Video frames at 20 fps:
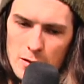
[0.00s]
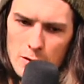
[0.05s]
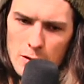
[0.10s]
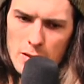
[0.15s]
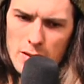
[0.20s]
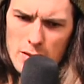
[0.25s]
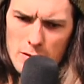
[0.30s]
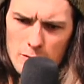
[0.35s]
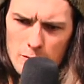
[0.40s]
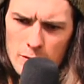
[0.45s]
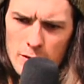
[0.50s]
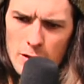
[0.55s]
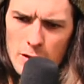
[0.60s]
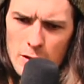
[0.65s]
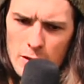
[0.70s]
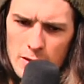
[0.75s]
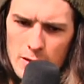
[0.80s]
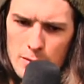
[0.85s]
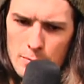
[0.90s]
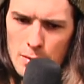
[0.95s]
Looked
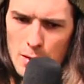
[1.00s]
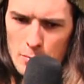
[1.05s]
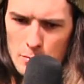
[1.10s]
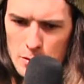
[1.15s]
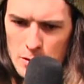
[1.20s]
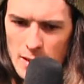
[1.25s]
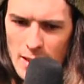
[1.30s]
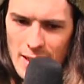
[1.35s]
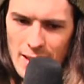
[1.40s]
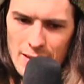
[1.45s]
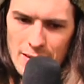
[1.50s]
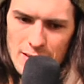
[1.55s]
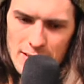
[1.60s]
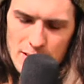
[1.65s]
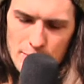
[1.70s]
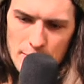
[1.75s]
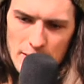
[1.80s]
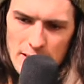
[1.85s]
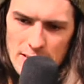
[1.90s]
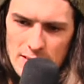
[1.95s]
at the pump track and the
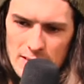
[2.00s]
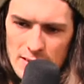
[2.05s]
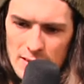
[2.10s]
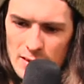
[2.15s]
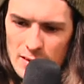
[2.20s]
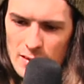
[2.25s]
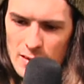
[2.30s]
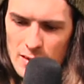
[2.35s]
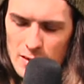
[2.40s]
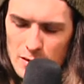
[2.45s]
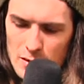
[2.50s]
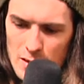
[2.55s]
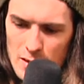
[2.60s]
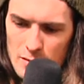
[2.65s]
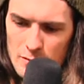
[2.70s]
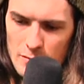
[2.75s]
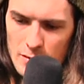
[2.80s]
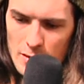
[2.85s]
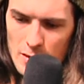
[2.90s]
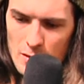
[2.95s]
spacing and tried
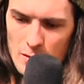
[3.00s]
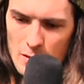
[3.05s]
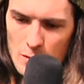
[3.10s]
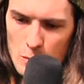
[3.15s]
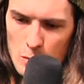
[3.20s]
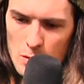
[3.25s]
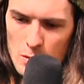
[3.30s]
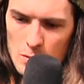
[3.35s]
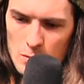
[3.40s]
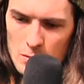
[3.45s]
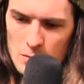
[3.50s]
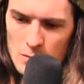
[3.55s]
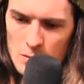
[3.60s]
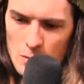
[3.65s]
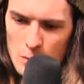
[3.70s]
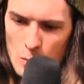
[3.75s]
to figure out, like, well,